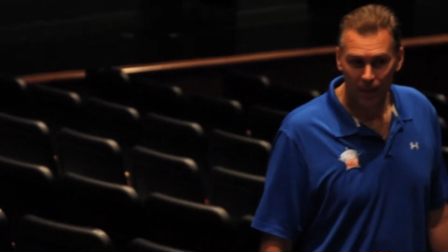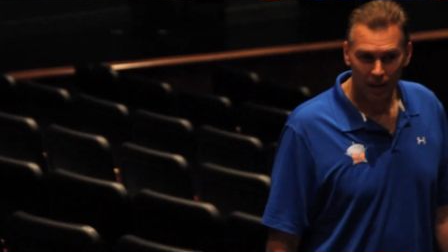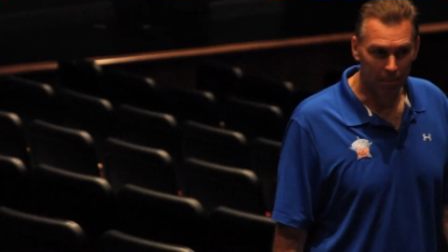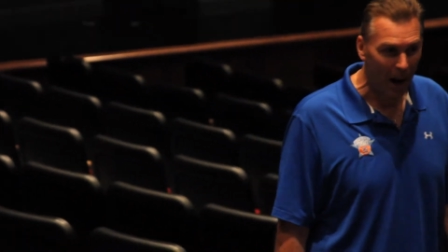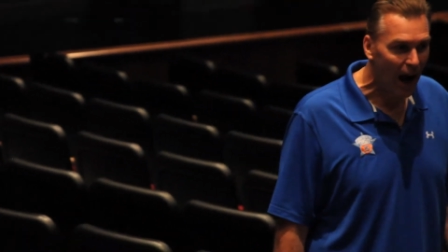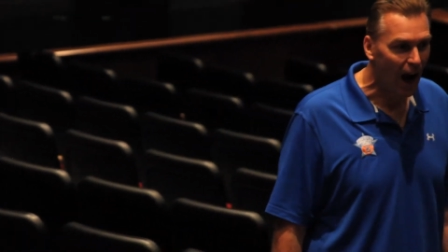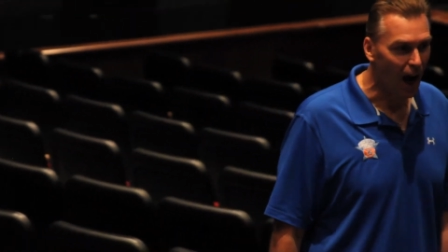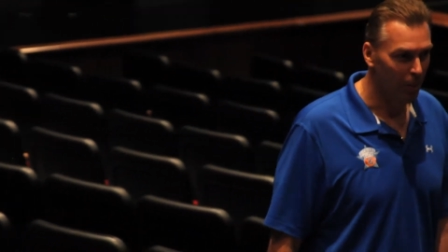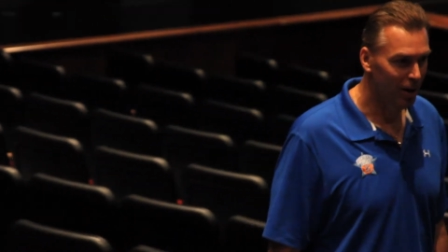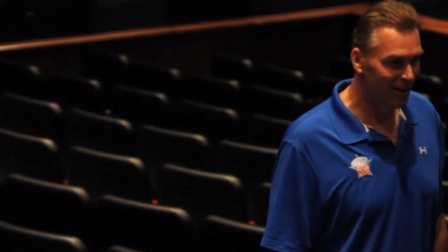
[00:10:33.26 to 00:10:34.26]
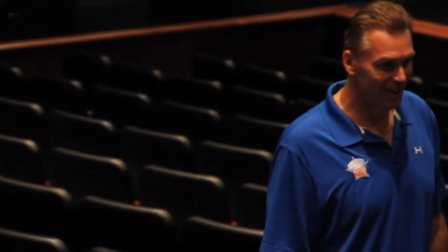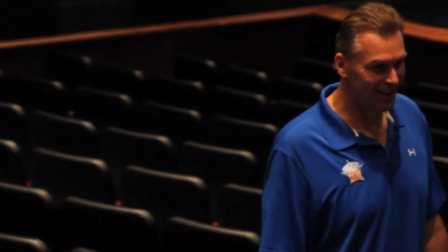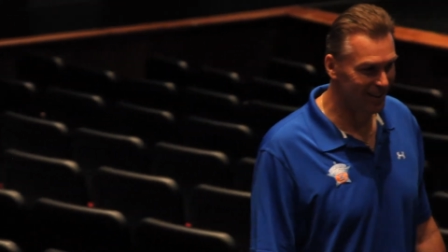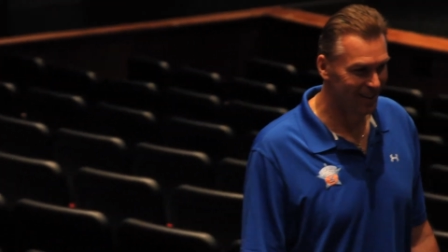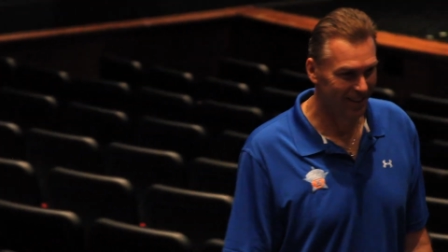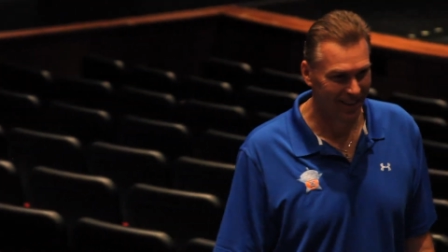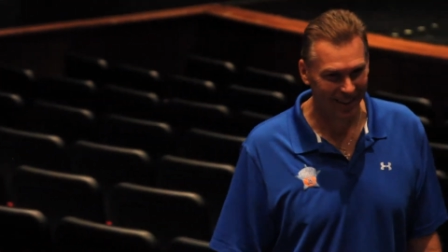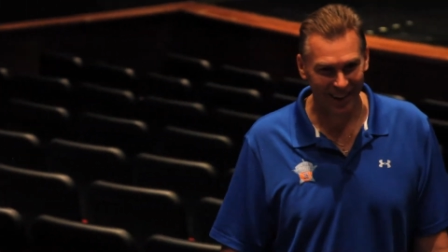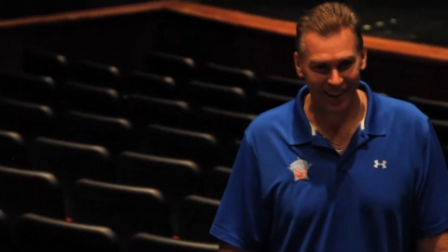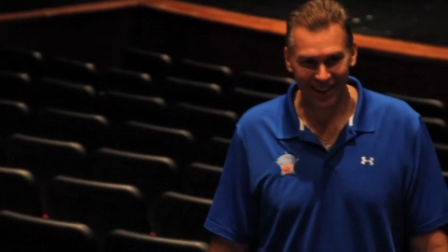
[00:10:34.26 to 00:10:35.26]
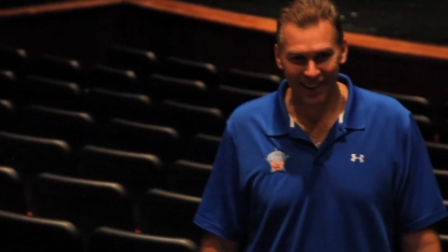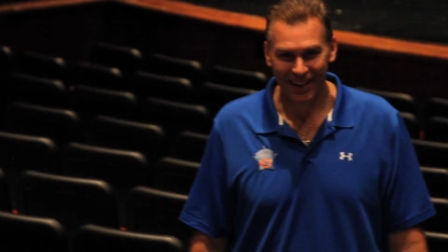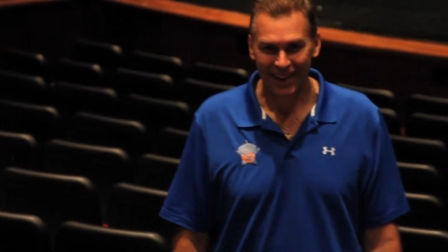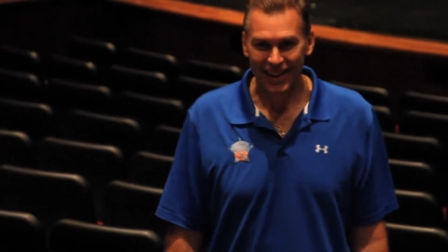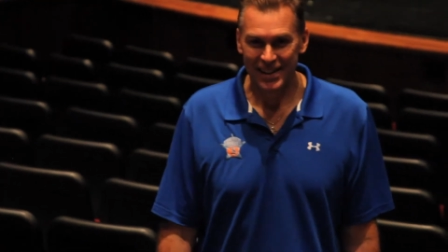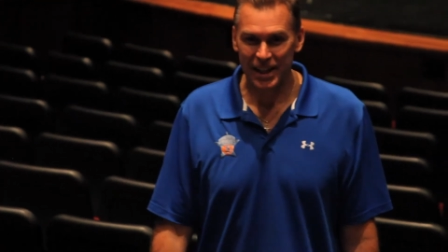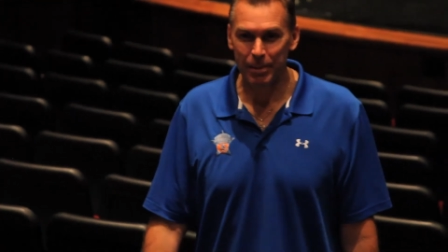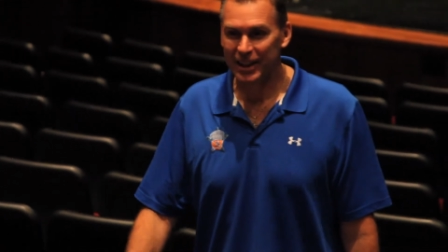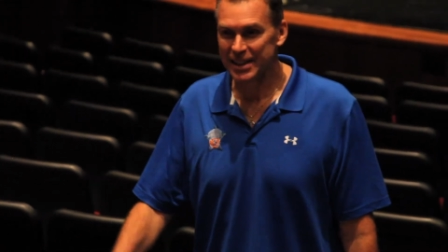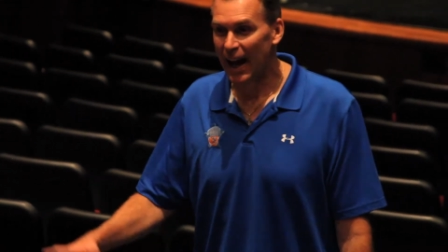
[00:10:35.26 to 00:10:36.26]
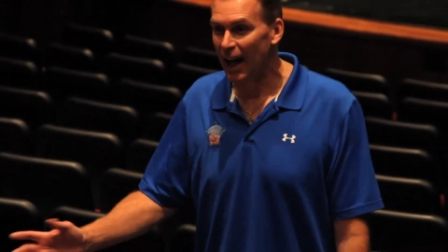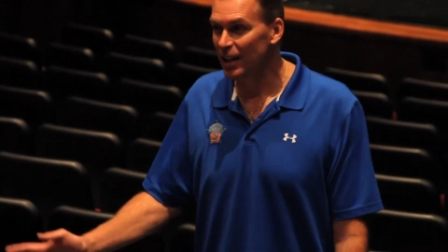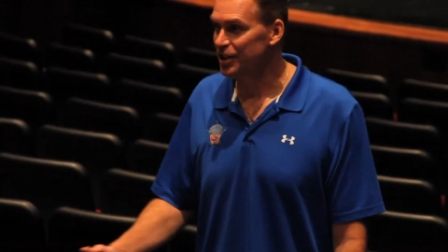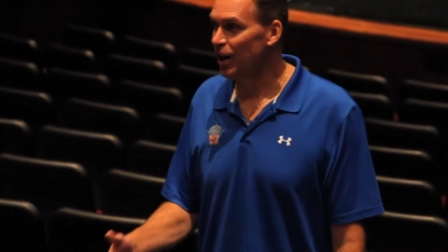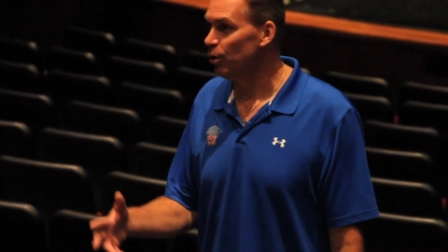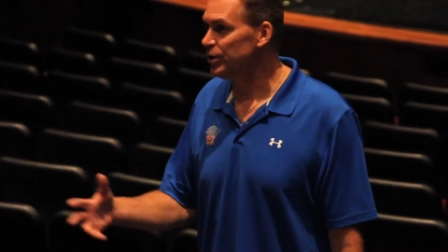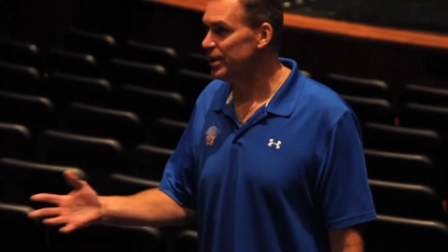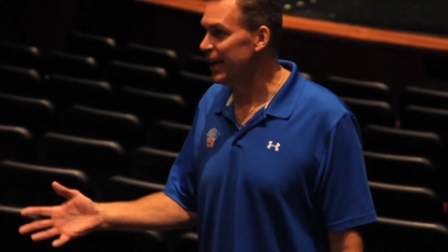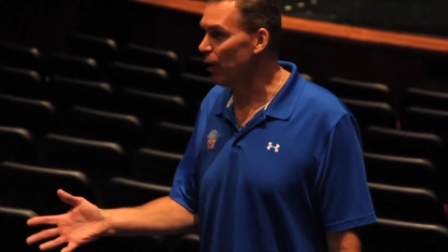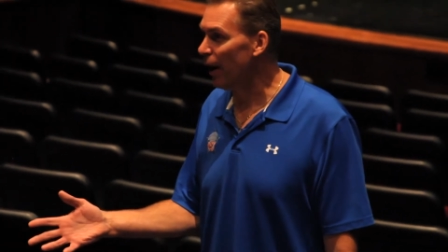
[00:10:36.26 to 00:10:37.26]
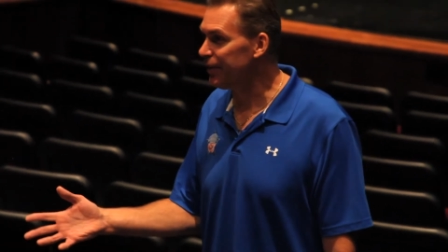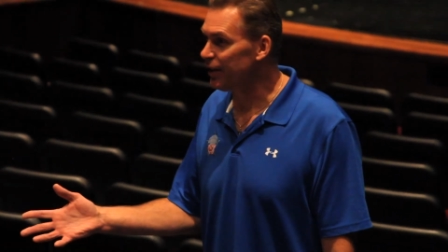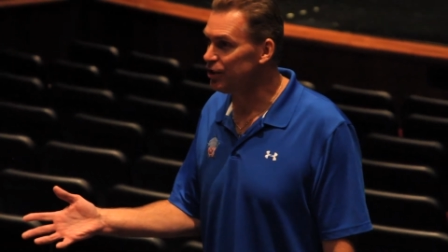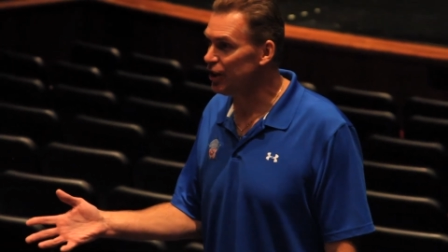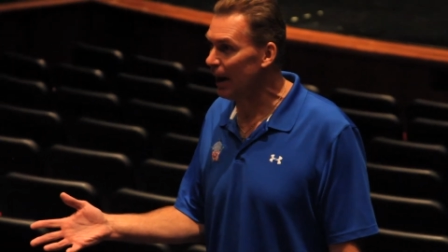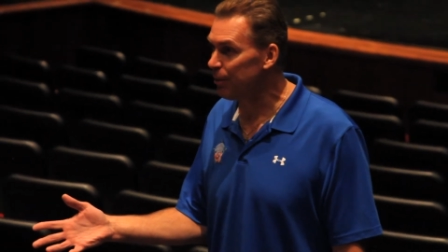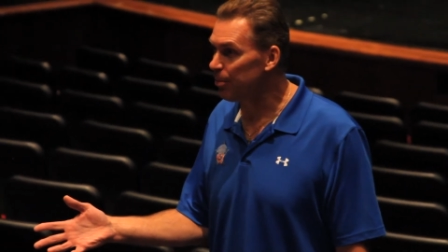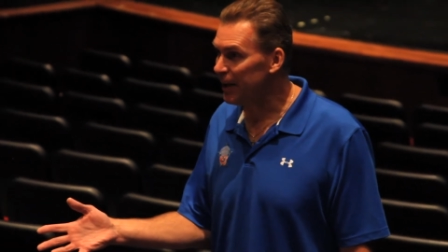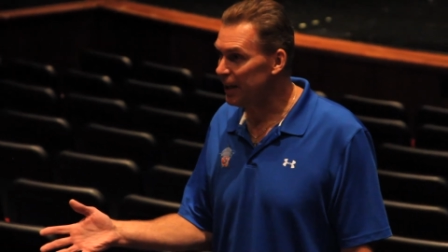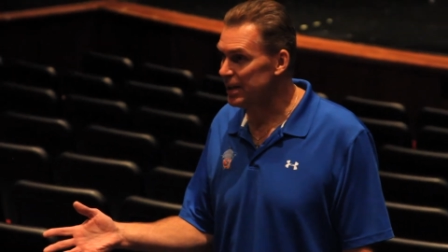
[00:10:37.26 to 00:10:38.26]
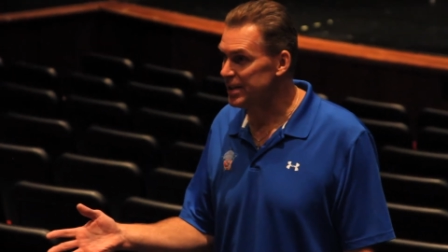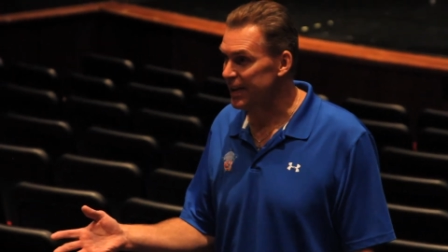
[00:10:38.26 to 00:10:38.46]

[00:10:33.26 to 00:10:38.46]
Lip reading: Bob. See, because college coaches, they want their job to be easy.